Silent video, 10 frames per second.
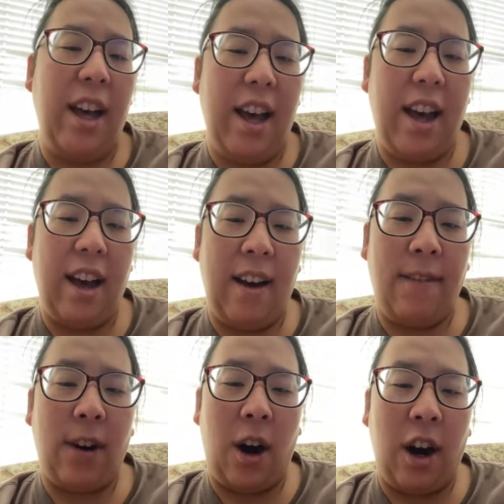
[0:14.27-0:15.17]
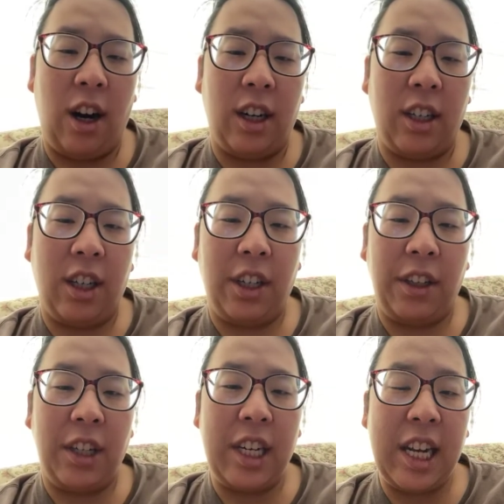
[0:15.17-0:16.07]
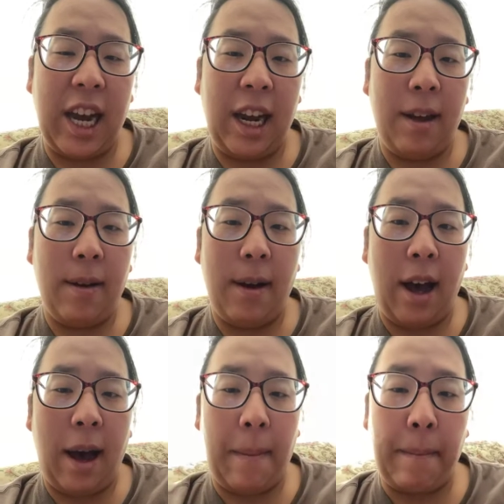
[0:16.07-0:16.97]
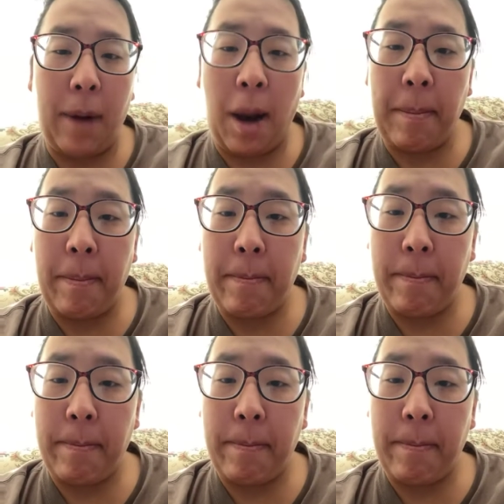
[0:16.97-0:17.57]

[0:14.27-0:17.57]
of our 30-day mom